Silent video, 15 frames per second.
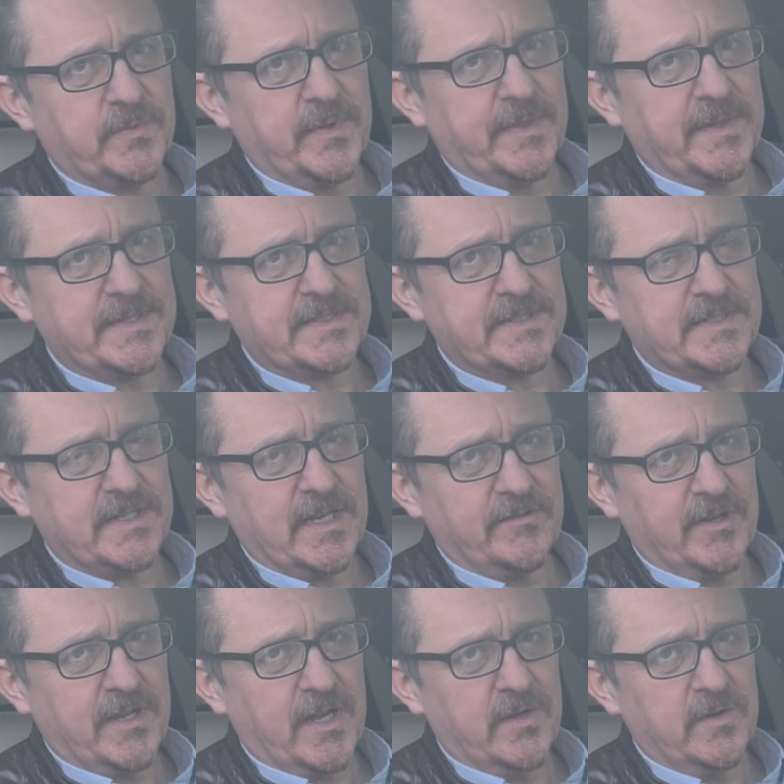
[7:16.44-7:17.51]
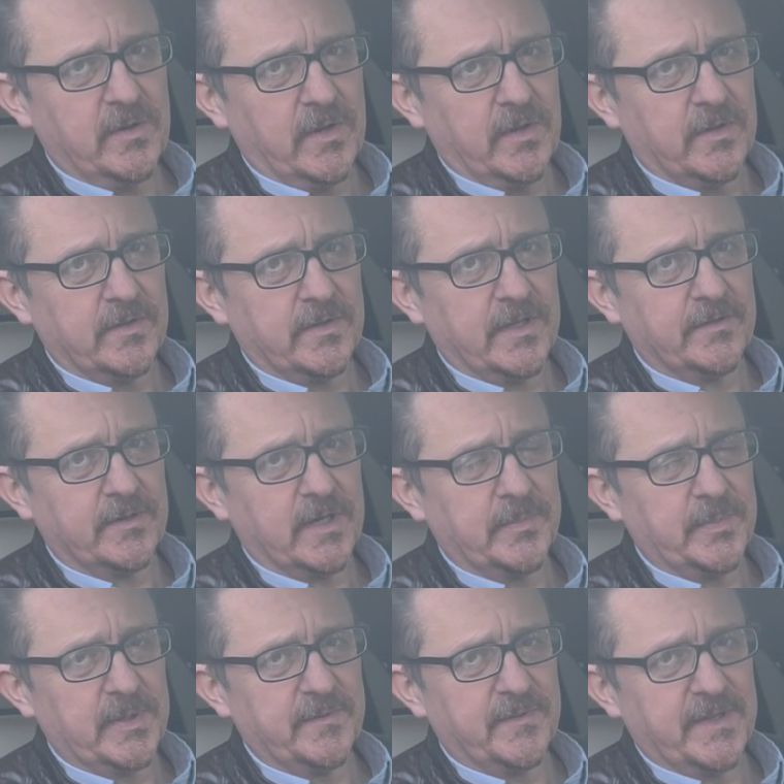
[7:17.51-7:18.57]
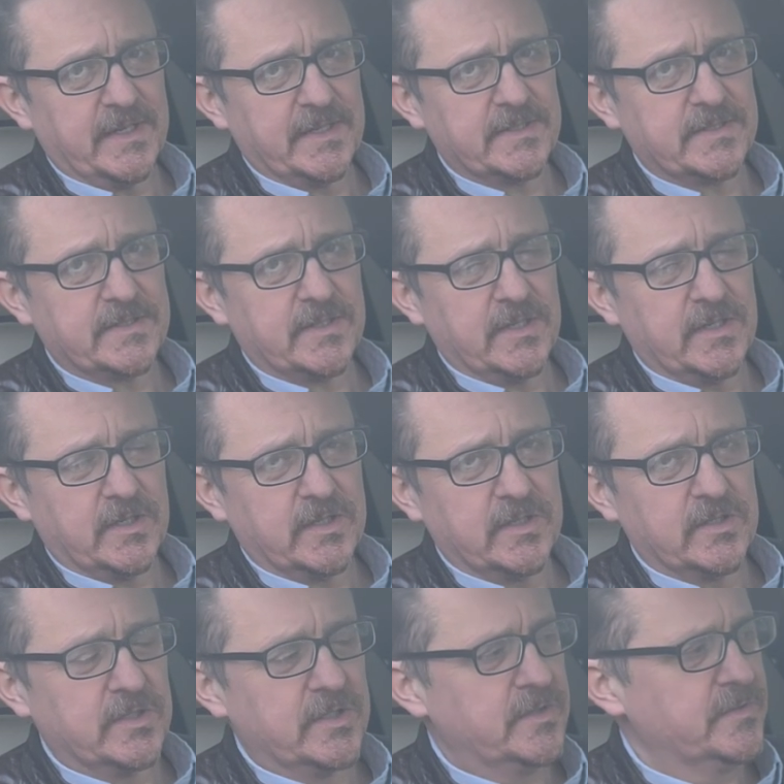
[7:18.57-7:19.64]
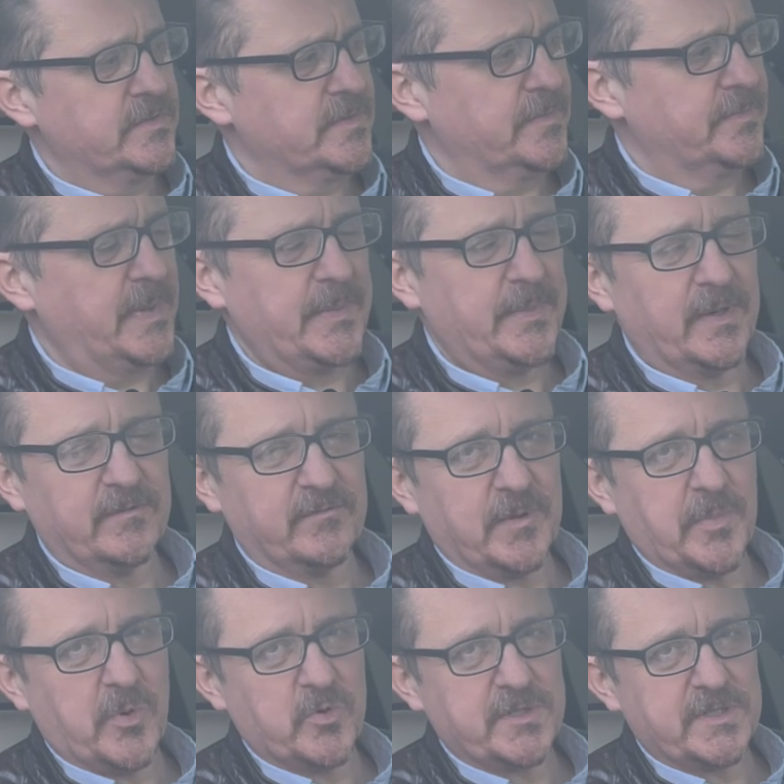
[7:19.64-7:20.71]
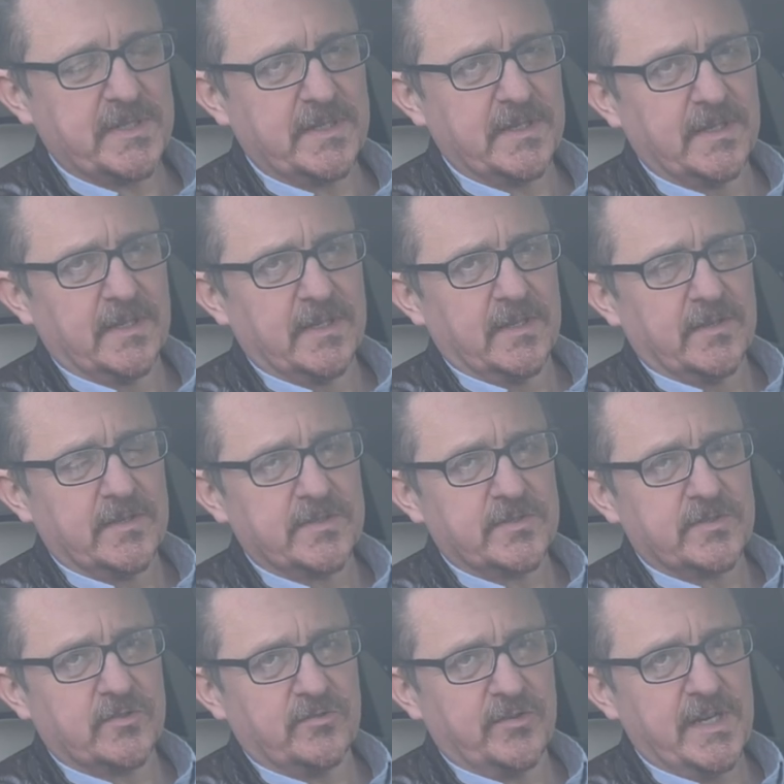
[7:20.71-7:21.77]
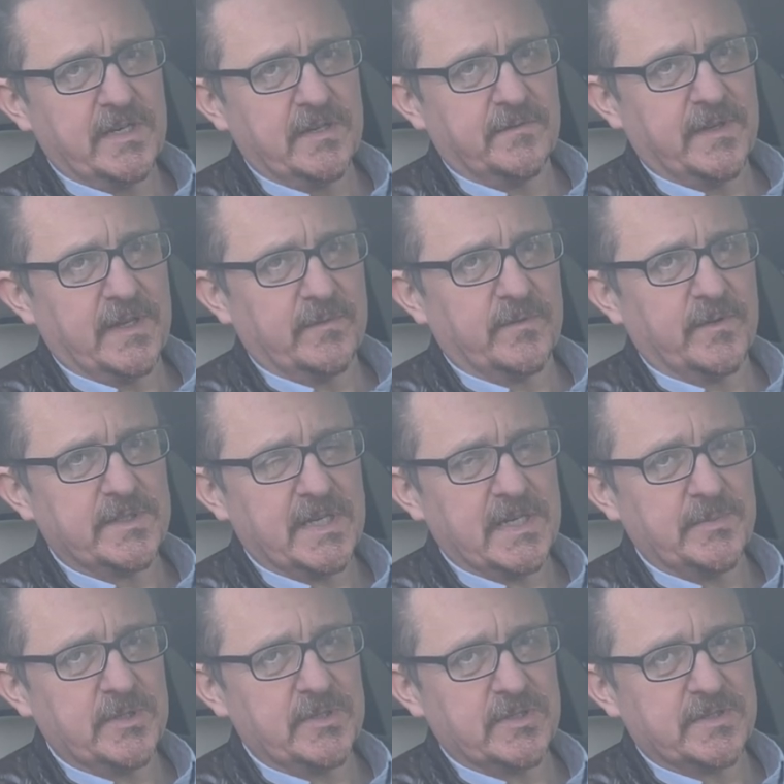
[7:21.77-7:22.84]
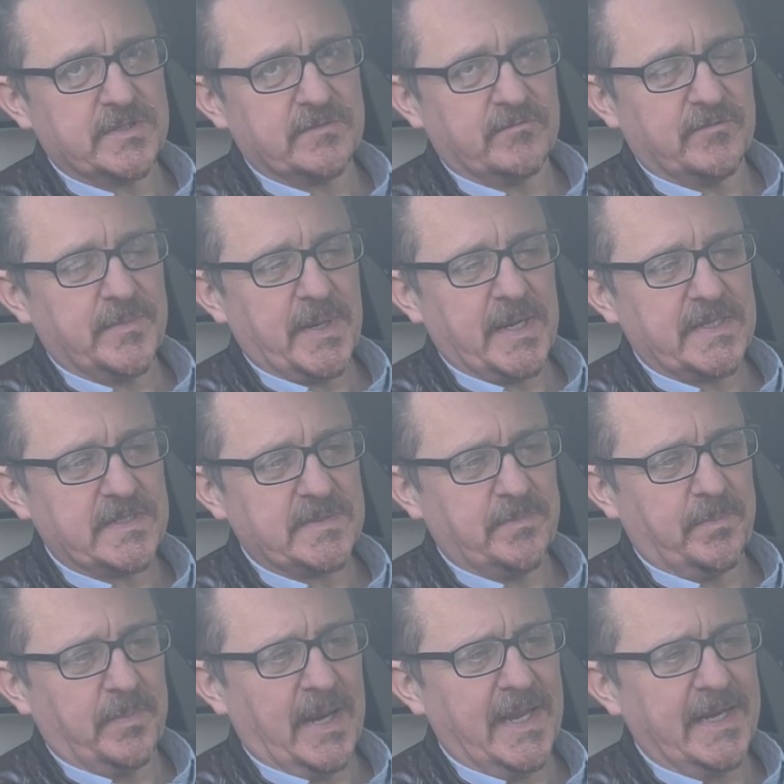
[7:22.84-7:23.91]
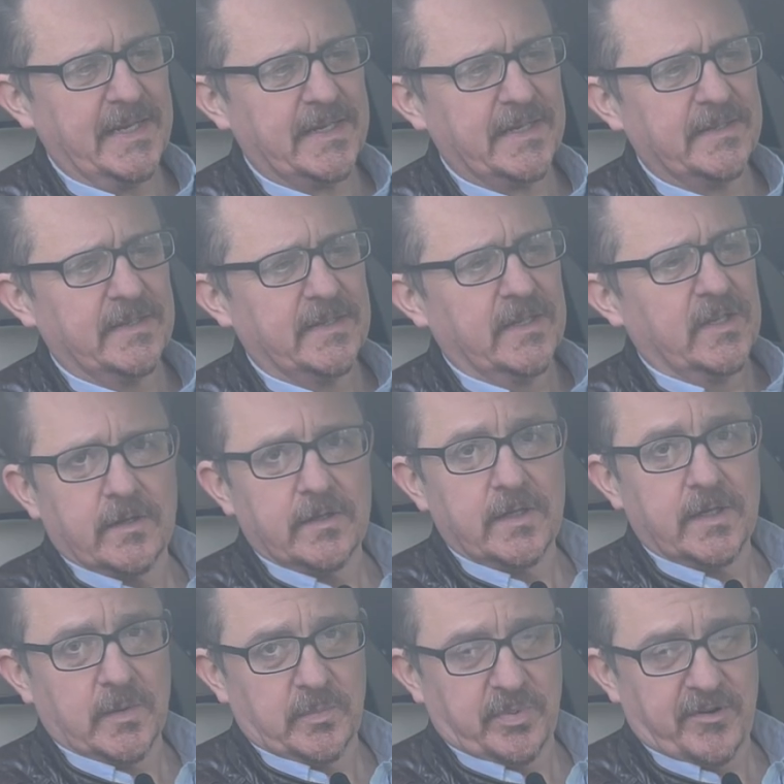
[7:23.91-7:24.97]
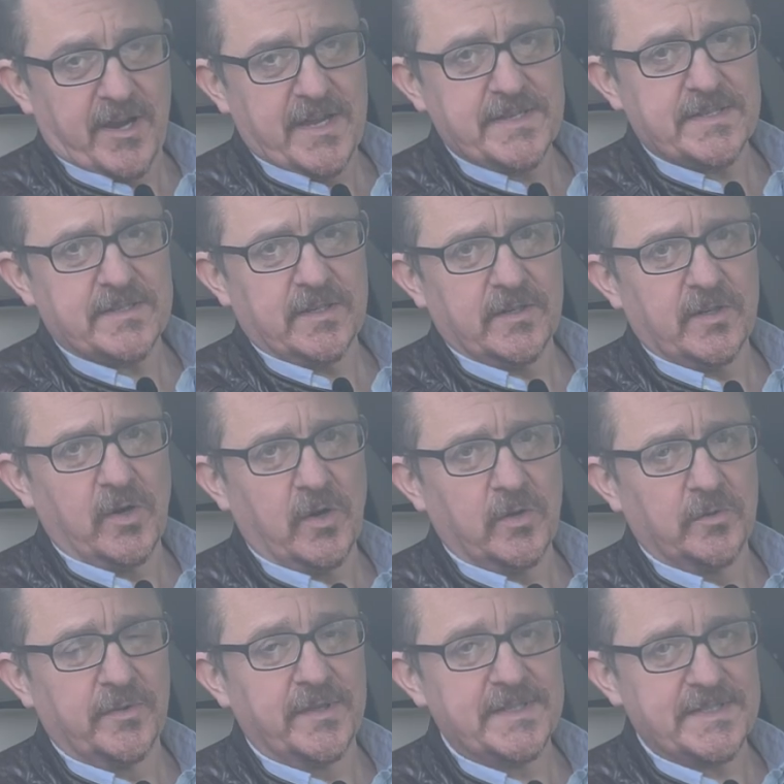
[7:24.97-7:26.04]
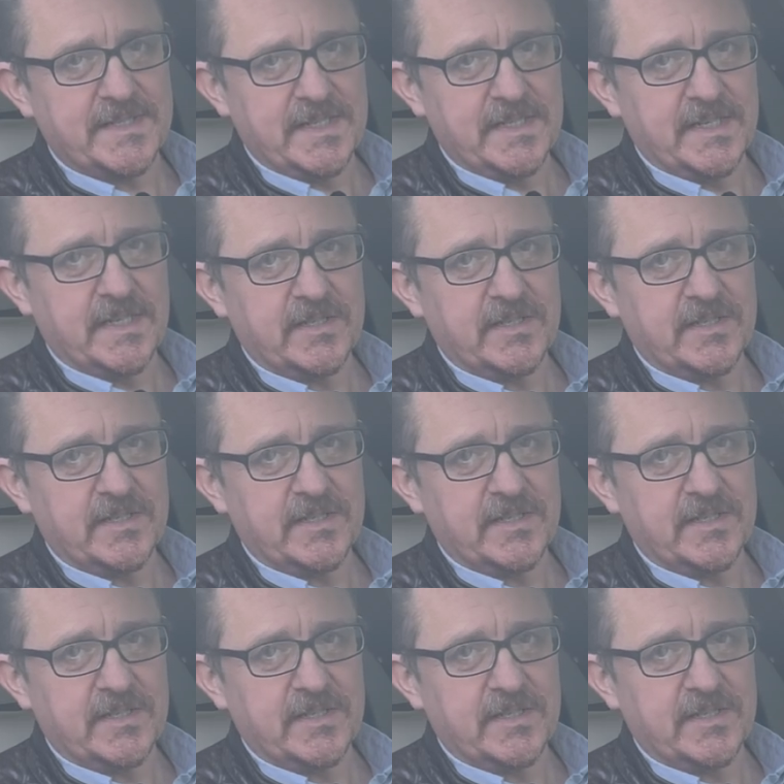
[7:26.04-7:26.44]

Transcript: with the stereo, there are a couple of things that you can do. People have reported the screen of the infotainment just remains blank. You can press and hold the CD